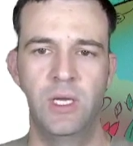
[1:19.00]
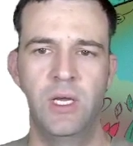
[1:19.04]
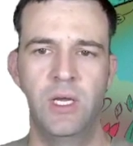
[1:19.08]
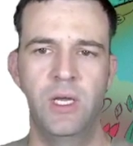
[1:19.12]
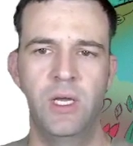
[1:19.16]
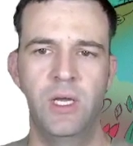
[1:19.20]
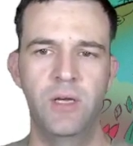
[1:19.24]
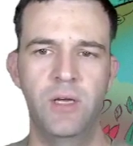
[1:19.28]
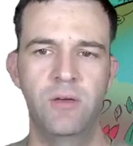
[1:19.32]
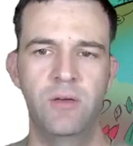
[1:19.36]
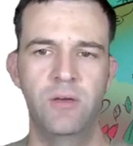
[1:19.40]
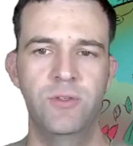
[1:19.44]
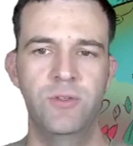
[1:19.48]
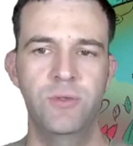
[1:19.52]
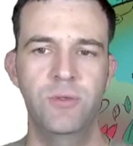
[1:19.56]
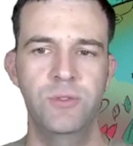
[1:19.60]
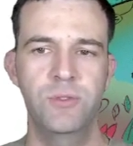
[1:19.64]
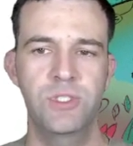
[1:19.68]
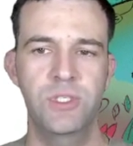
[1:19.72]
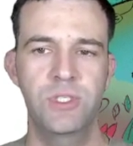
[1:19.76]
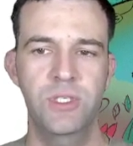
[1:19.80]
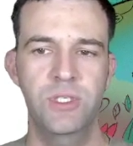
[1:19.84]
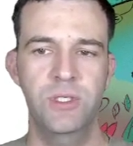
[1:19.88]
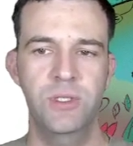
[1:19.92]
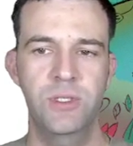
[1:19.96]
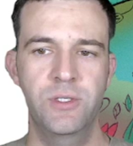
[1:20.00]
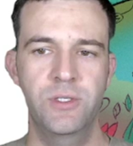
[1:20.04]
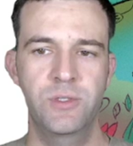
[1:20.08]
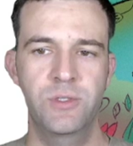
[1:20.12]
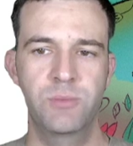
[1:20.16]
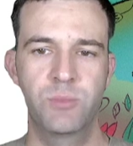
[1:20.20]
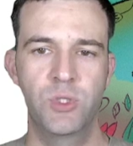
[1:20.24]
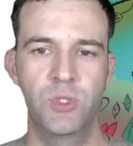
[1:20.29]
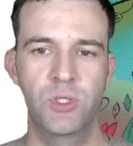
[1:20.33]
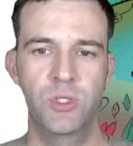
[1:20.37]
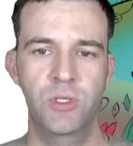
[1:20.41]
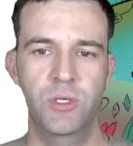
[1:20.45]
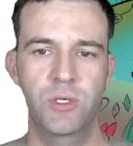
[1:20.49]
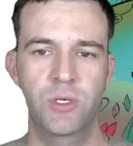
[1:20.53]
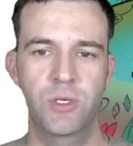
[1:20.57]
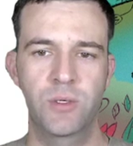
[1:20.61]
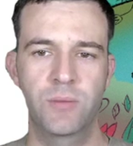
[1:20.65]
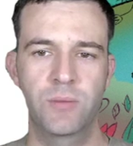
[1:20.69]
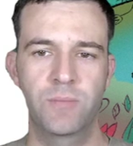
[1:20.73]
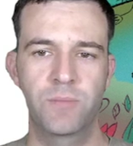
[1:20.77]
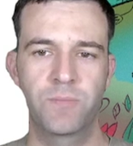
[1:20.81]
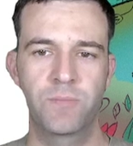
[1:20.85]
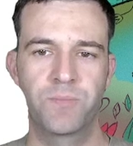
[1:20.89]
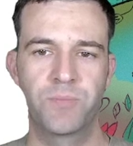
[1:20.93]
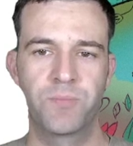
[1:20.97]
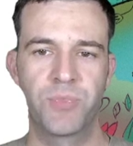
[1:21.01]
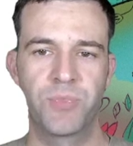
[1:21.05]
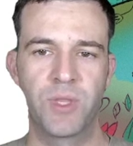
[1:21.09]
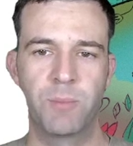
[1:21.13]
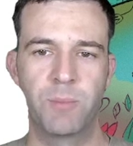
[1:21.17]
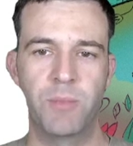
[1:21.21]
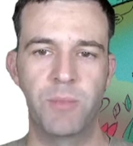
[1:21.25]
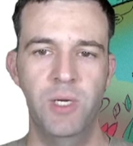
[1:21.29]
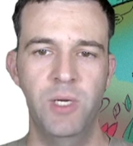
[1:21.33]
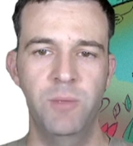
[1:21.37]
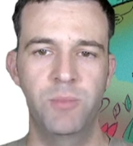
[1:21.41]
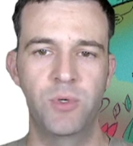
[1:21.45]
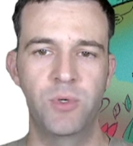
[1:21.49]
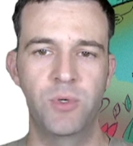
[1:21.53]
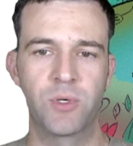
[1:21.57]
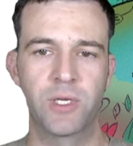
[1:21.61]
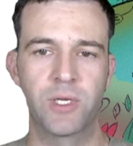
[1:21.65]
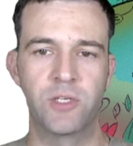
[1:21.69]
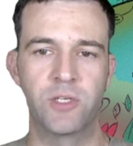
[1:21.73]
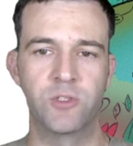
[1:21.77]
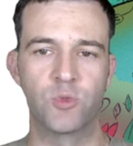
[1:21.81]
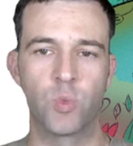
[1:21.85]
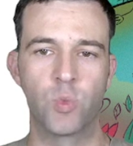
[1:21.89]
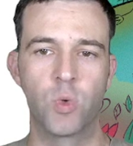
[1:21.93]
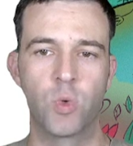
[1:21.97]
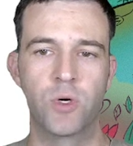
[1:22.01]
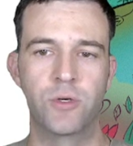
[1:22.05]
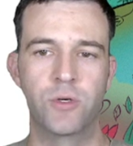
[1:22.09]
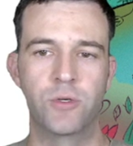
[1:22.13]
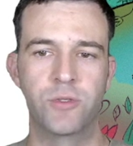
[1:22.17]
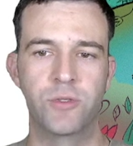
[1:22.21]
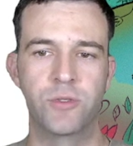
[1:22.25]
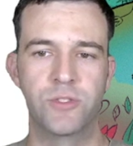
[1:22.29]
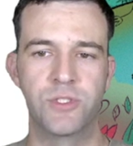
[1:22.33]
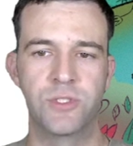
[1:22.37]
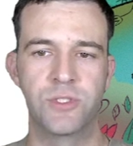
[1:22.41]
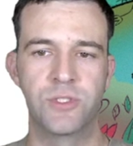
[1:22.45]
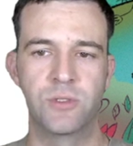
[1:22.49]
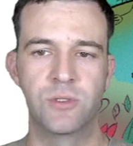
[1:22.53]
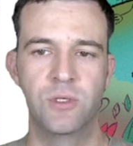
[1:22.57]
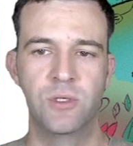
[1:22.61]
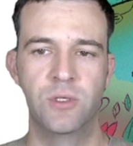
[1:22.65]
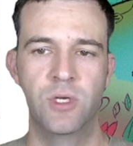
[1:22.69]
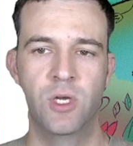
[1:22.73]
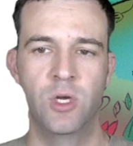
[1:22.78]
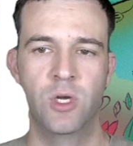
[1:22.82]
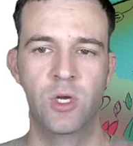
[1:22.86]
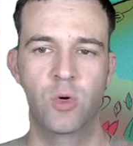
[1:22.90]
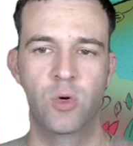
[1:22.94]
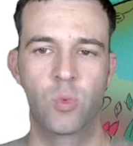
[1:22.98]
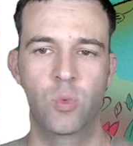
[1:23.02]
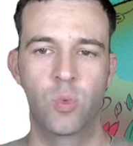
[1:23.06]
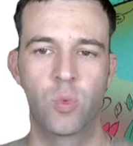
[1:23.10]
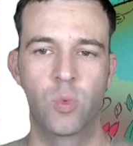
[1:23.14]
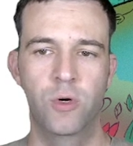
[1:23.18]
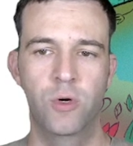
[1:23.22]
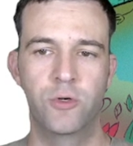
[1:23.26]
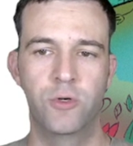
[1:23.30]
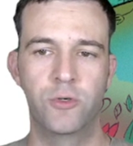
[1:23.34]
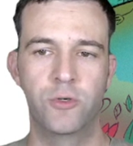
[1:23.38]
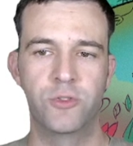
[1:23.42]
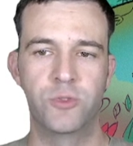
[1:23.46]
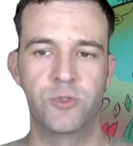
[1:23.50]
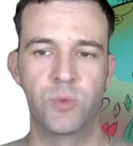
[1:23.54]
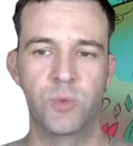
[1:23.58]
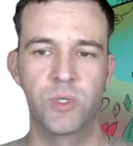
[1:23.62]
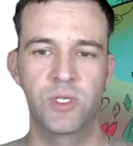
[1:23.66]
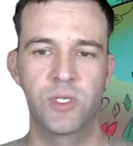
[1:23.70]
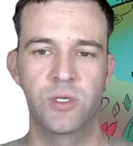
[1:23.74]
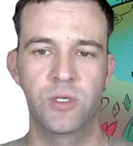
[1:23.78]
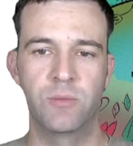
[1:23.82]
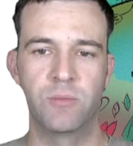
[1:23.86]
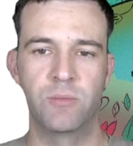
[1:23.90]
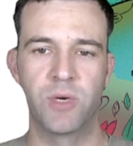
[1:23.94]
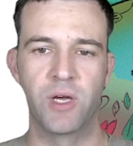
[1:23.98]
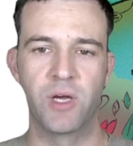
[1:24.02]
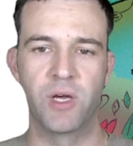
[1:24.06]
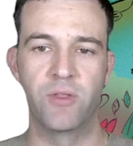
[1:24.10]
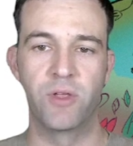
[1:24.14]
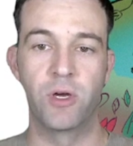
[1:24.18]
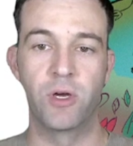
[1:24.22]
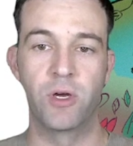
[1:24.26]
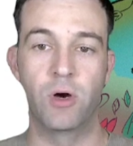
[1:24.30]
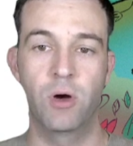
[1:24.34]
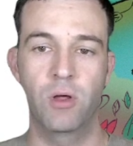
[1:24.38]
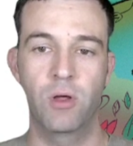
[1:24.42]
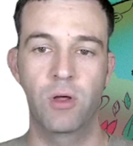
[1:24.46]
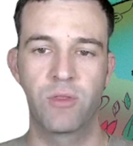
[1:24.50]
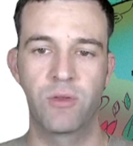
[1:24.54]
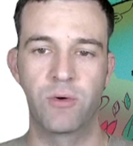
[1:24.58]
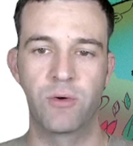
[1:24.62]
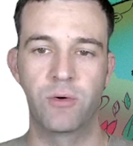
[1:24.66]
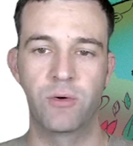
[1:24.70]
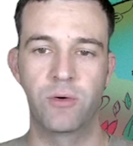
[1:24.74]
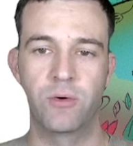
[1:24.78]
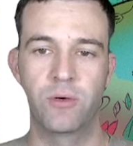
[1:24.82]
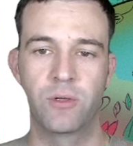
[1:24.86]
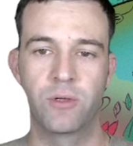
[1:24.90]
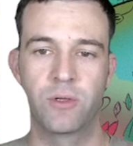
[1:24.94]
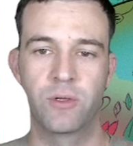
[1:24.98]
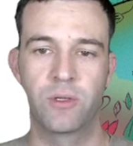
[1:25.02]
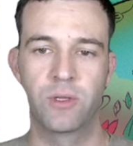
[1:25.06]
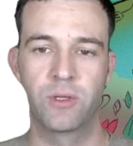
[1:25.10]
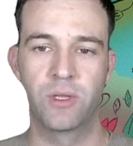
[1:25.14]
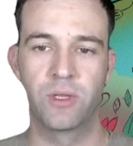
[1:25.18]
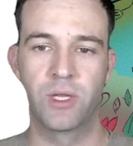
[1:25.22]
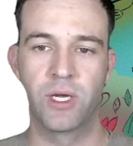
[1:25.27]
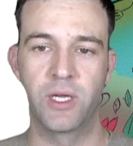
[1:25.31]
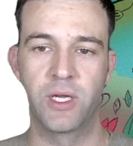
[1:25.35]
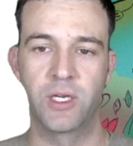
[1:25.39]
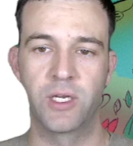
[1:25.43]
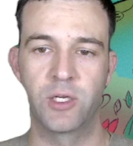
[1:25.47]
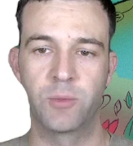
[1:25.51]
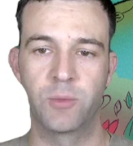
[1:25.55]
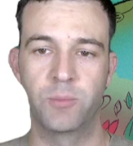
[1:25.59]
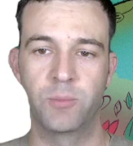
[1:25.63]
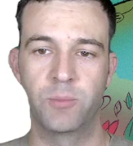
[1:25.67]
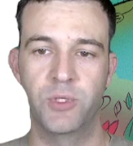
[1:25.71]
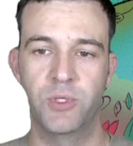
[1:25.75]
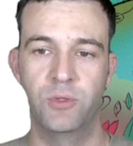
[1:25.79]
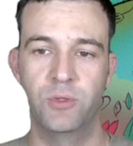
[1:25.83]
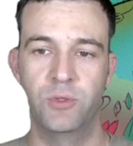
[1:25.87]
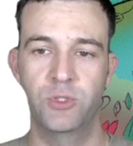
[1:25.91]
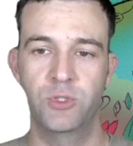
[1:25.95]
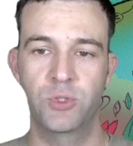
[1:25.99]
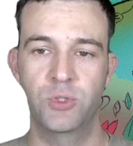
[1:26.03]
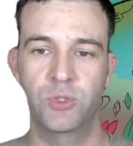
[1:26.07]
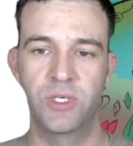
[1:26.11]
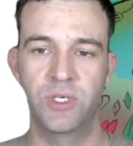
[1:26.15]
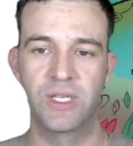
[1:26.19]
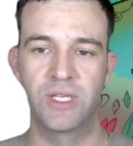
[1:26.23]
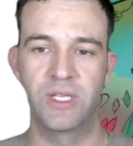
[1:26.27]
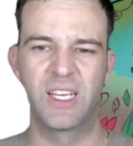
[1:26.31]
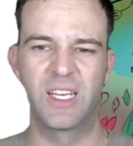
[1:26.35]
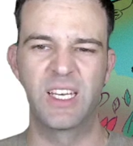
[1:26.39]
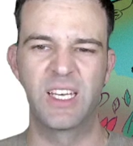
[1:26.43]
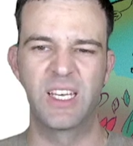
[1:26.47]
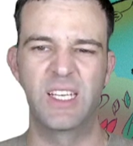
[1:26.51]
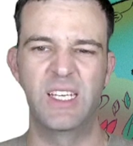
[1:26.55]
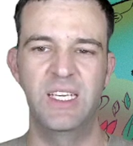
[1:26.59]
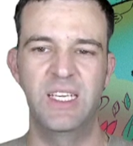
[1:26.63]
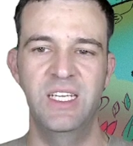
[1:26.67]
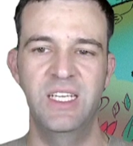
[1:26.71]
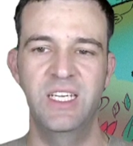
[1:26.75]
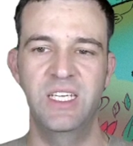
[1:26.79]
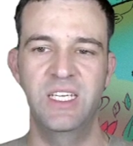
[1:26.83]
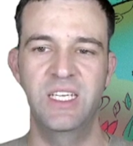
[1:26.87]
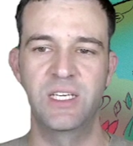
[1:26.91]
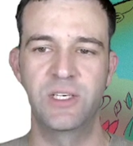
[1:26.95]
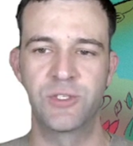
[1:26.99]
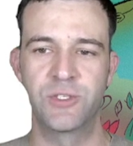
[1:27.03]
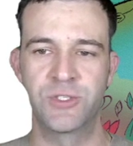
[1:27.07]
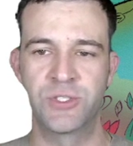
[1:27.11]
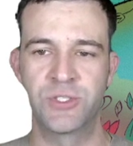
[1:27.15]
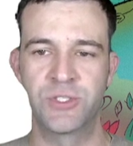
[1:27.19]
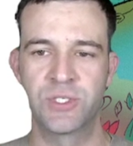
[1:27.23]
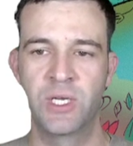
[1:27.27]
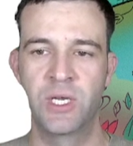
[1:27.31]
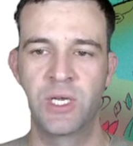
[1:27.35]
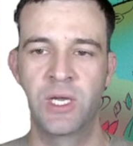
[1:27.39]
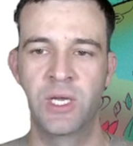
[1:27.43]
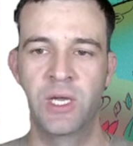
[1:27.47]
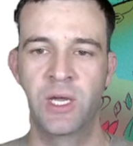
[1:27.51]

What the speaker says: Have you seen this book? My book has words. Words written by the author, like putrid and hideous.